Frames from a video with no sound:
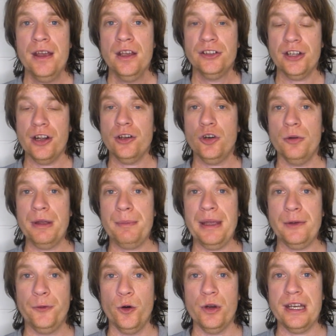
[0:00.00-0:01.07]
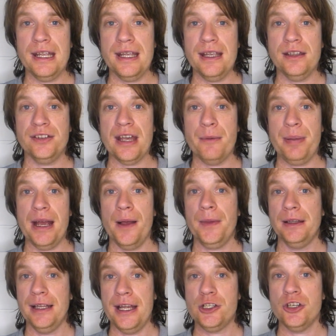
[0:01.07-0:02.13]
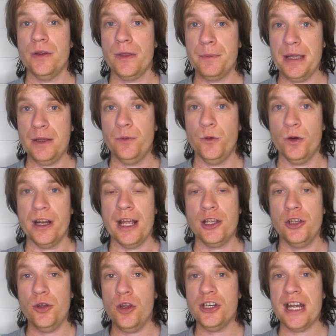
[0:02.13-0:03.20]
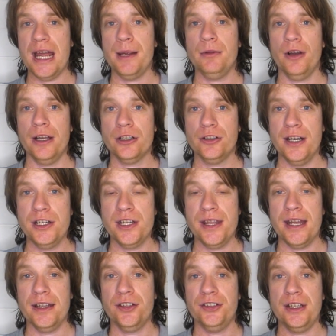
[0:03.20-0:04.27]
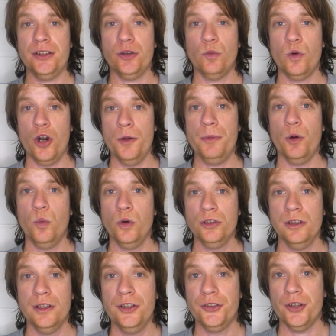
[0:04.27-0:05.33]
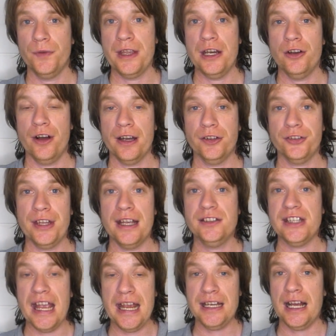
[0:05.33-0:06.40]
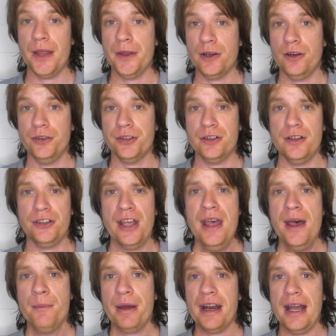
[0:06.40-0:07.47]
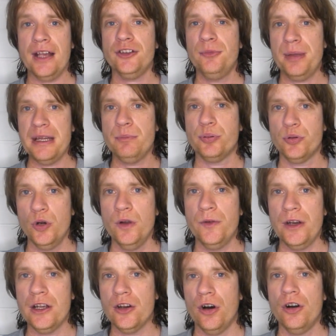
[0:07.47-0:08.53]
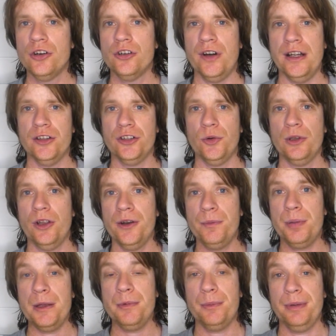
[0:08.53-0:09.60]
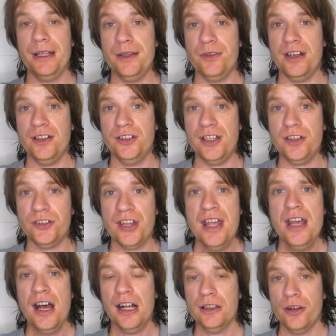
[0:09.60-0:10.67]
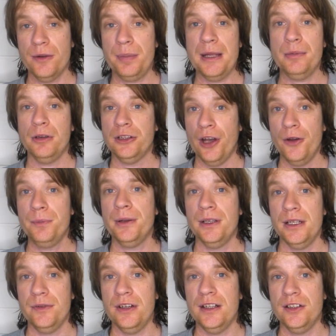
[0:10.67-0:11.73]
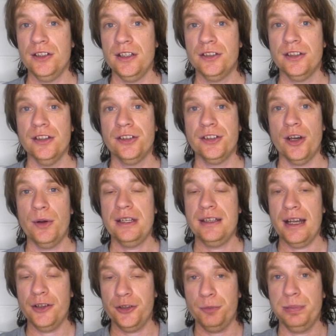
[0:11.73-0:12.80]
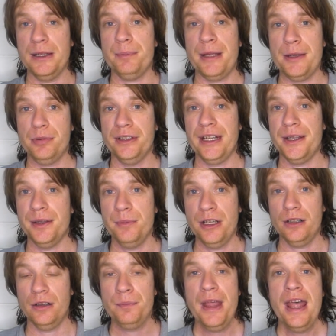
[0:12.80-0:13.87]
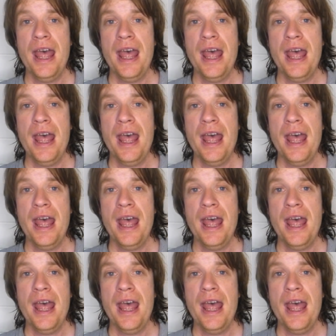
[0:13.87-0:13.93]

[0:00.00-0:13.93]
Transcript: So Don't Call Me Bigfoot is about the legend of the Bigfoot, a huge ape-like creature that is said to roam the woodlands of the United States and other continents, but it hasn't been proven in concrete. So a lot of people believe it exists, a lot of people don't believe it exists, and so it does split people down the middle.